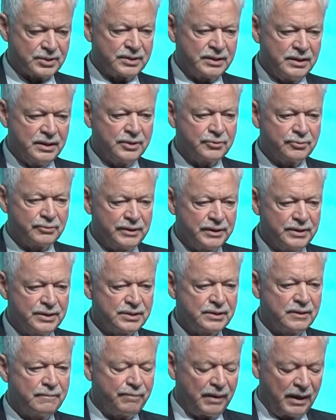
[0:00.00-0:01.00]

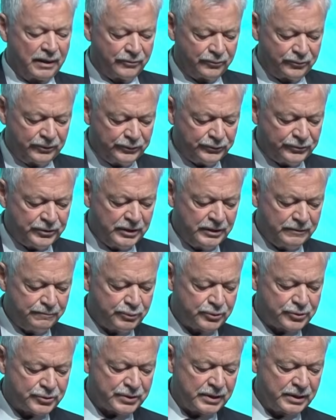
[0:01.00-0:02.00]
decreased by
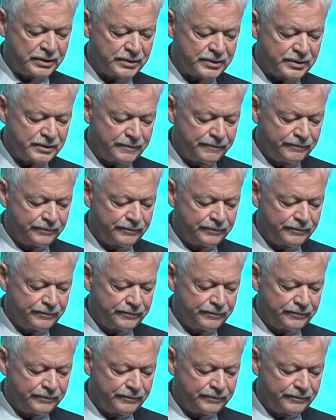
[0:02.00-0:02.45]
15%.